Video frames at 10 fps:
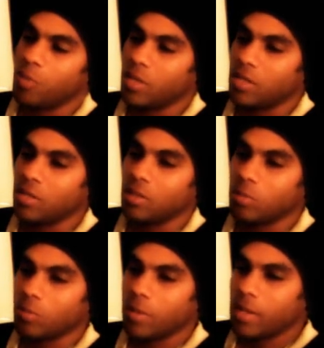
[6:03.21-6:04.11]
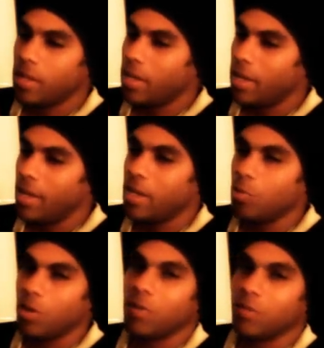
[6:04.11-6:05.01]
But look, any
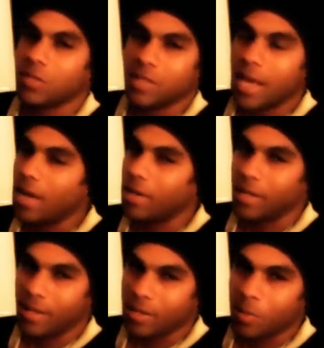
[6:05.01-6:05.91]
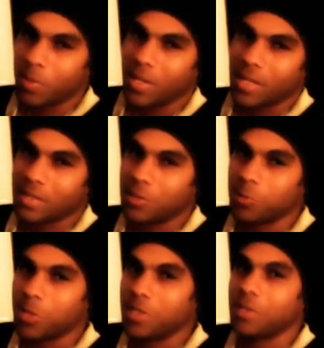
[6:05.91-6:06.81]
one of us now could end up in that
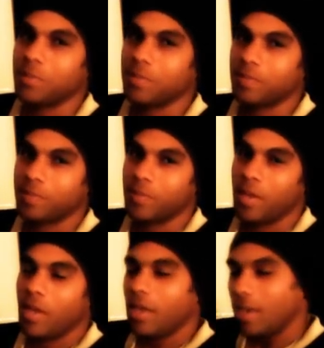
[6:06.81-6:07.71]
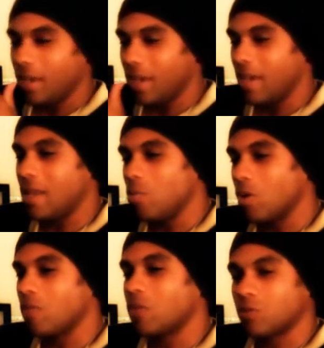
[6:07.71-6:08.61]
situation. Any
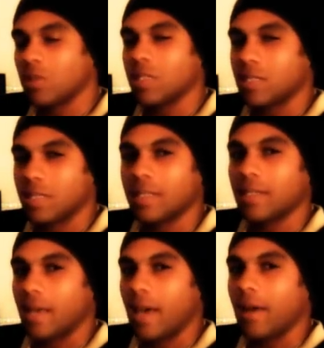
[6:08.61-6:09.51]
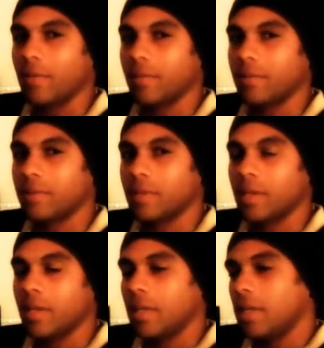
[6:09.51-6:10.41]
one of us realistically now,
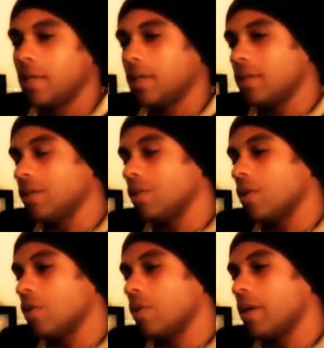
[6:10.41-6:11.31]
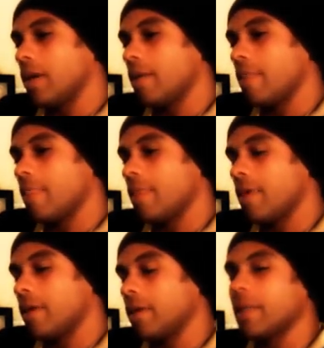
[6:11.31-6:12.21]
you know,
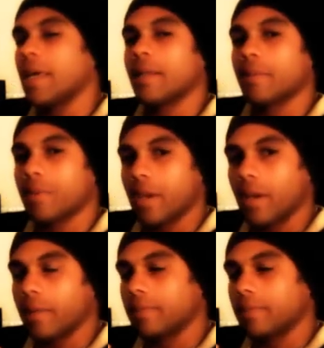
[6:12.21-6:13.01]
could end up there.